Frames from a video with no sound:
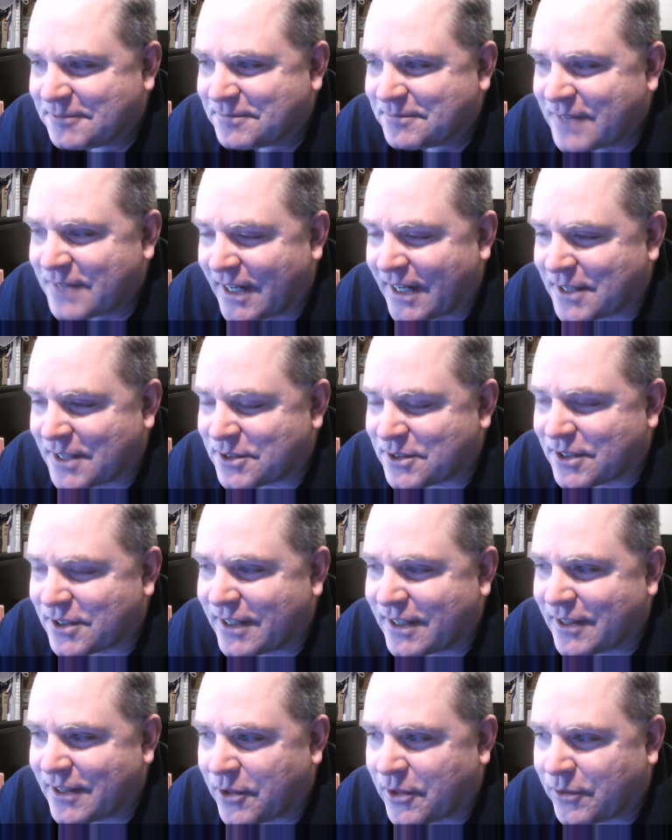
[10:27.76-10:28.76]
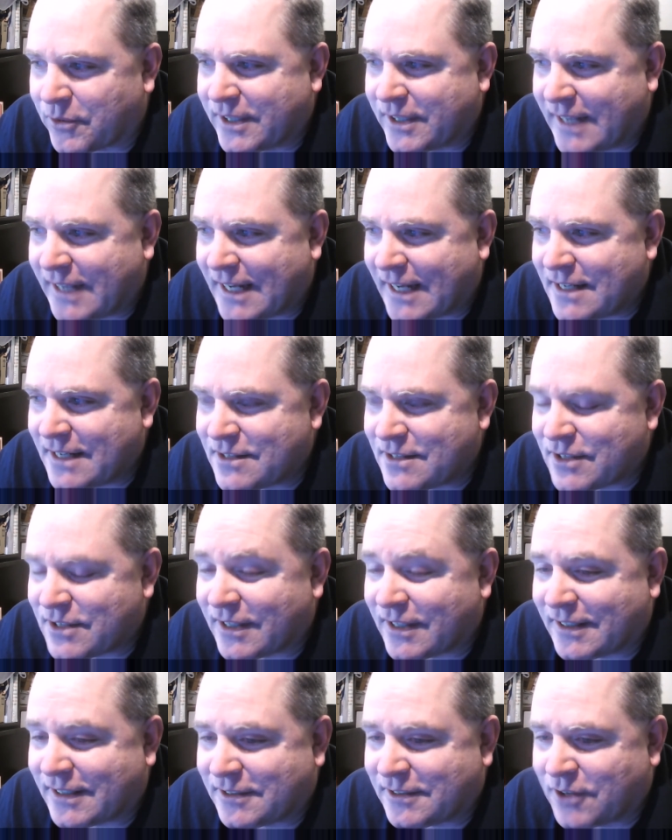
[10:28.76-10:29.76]
Yes, the three days.
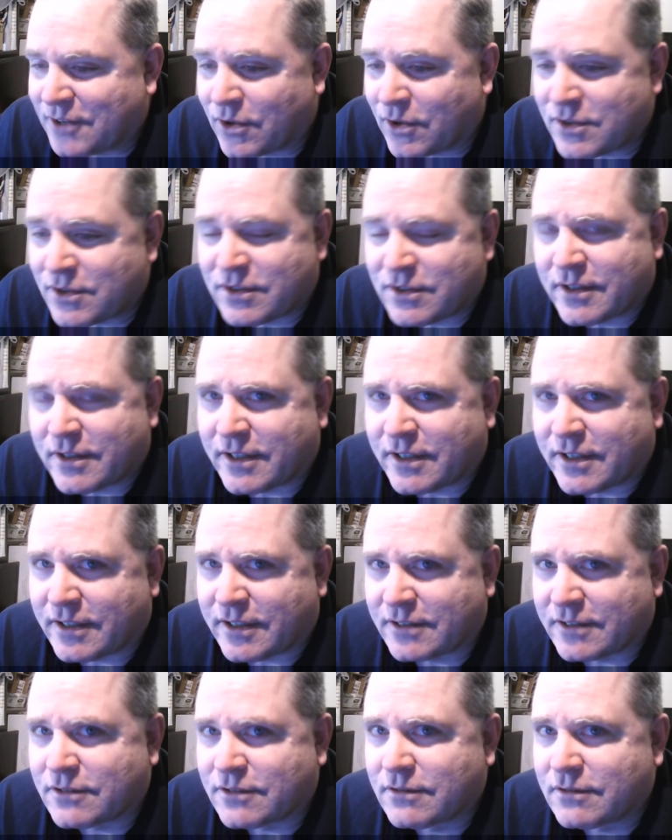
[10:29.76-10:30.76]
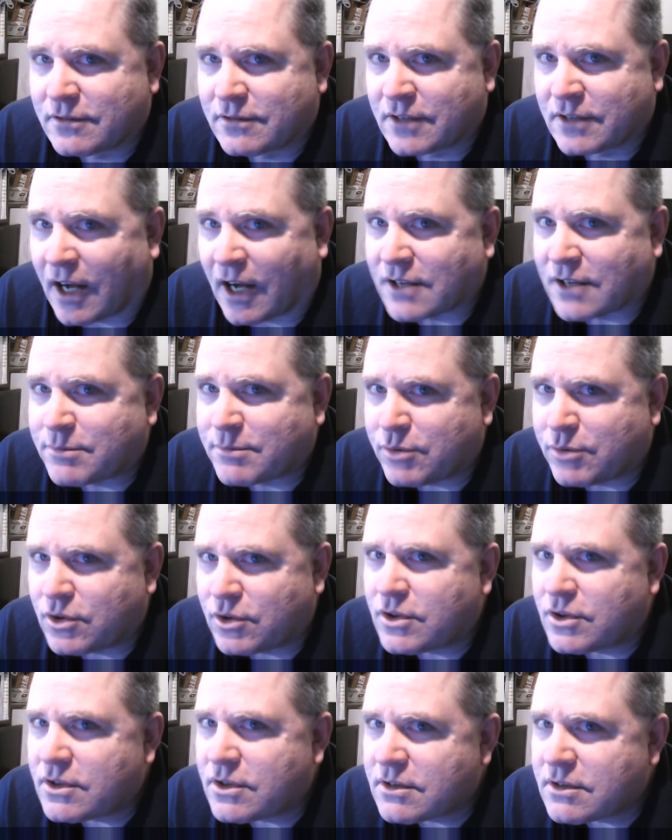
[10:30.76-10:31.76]
Notice the
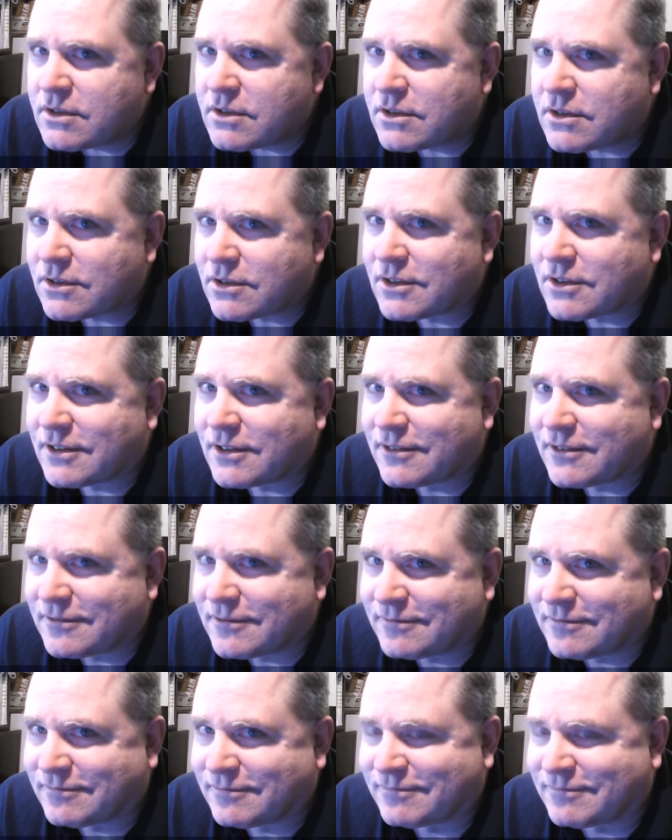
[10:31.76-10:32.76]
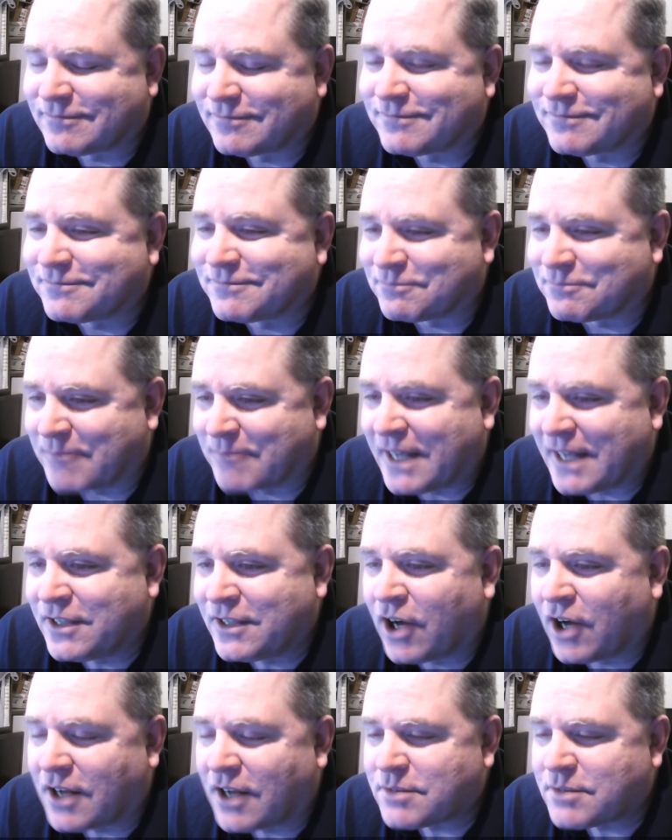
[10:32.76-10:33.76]
Gospels made
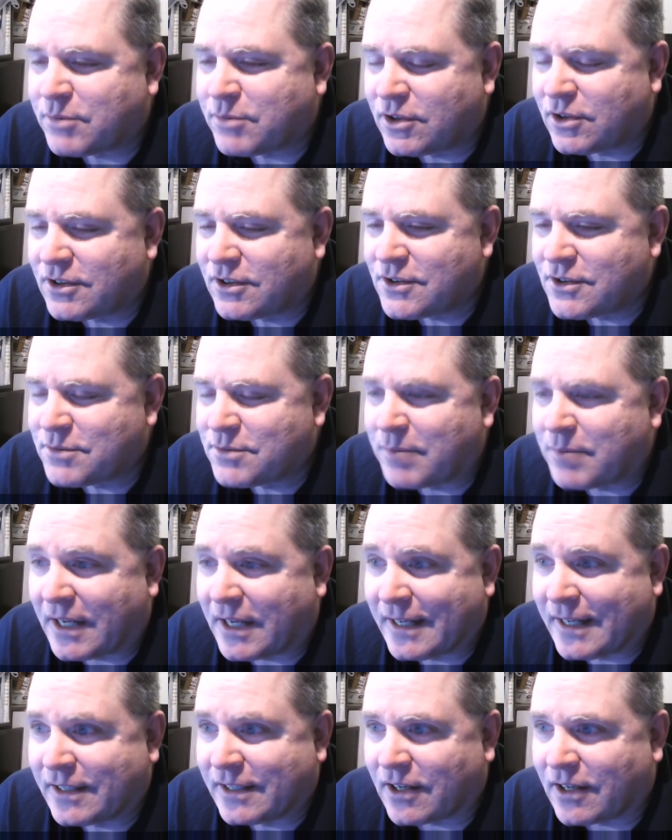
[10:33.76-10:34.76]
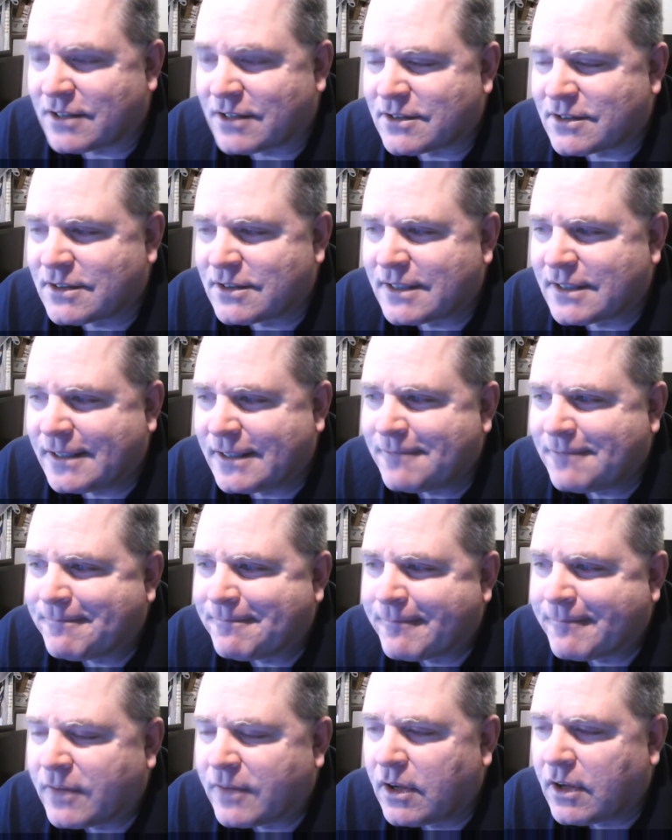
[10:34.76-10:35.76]
Gospels by Constantine,
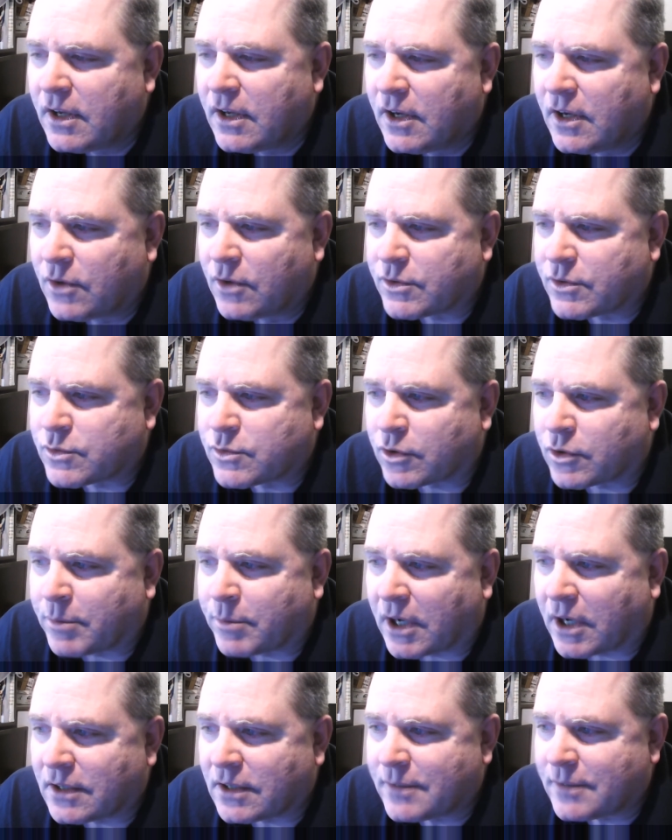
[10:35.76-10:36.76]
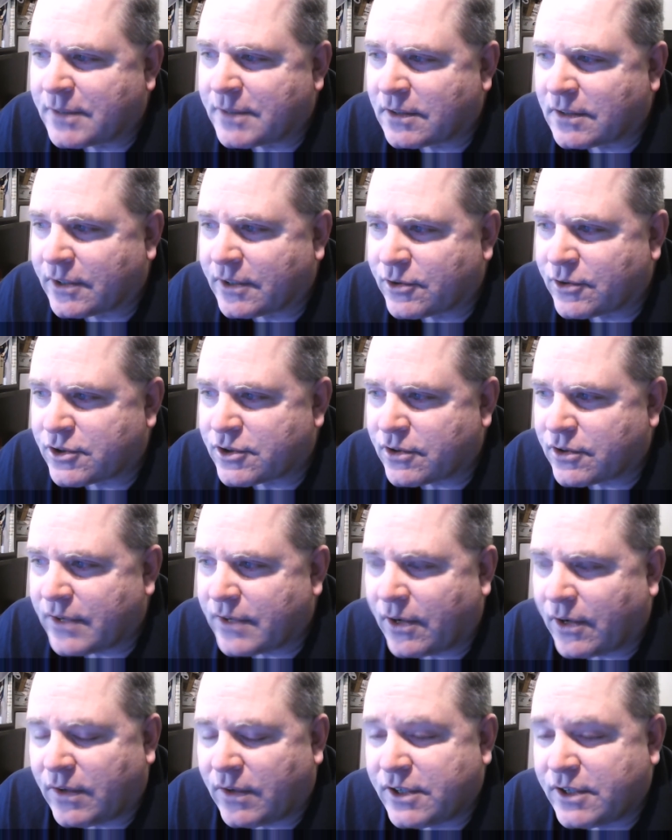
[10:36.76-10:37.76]
which were apocalyptic literature,
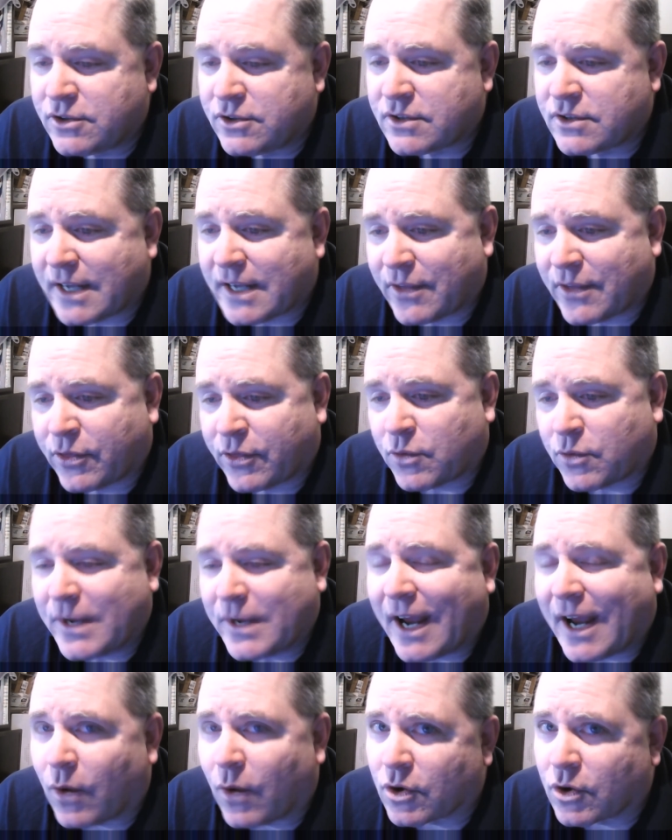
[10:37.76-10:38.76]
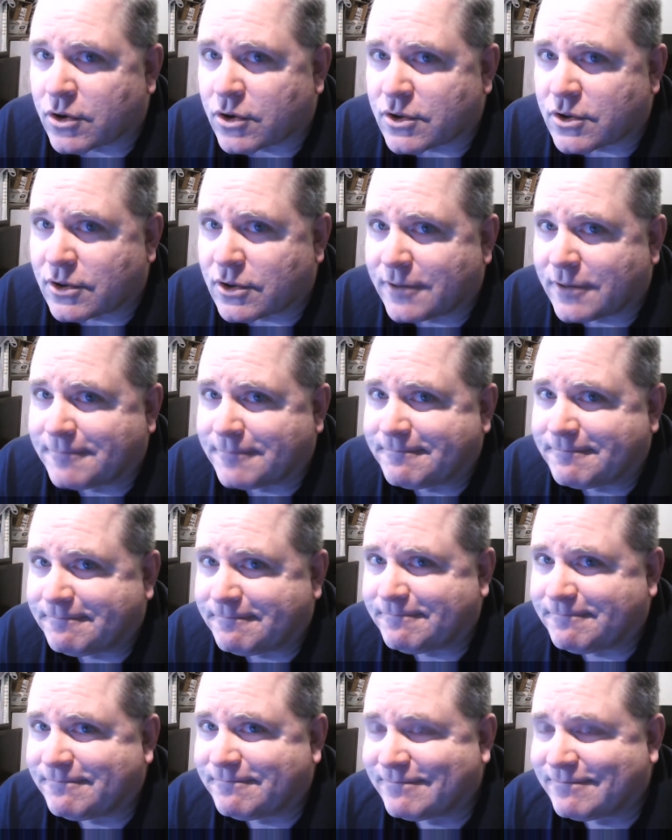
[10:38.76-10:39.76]
they only say three hours.
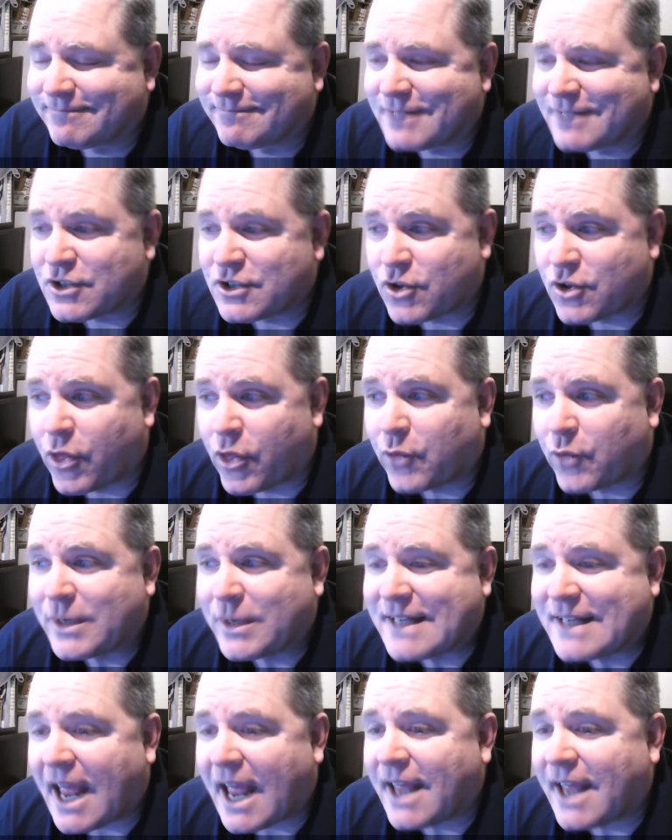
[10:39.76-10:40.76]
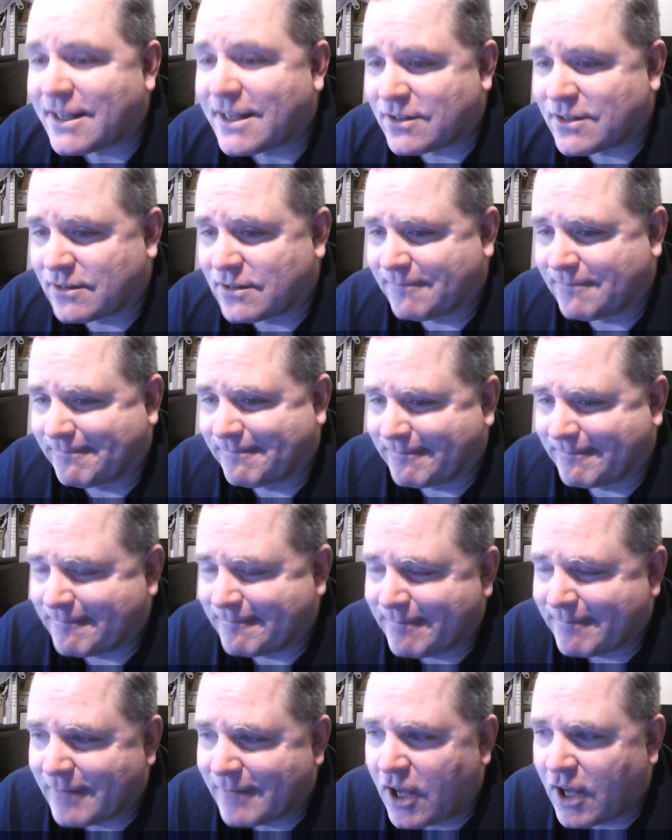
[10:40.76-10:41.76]
three days.
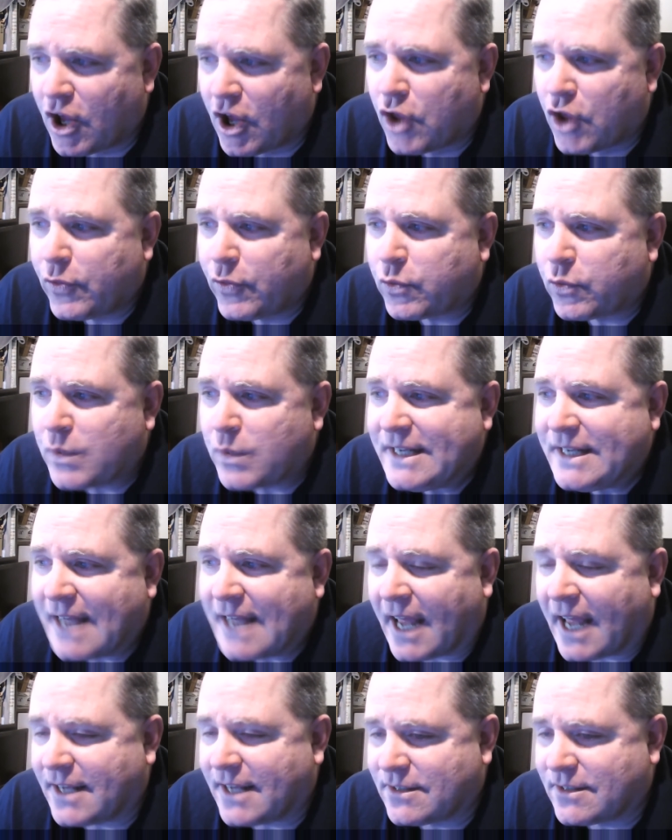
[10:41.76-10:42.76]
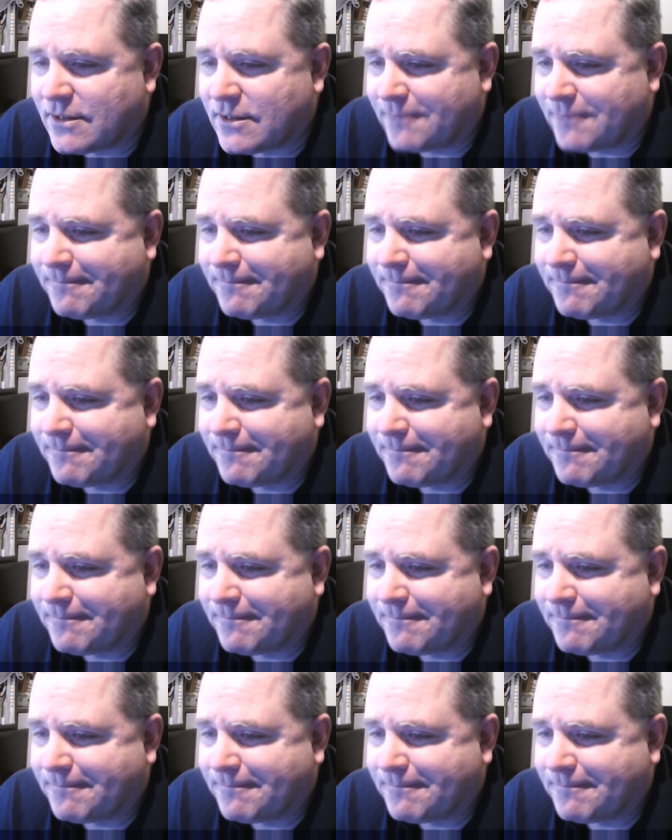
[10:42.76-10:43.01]
Three days.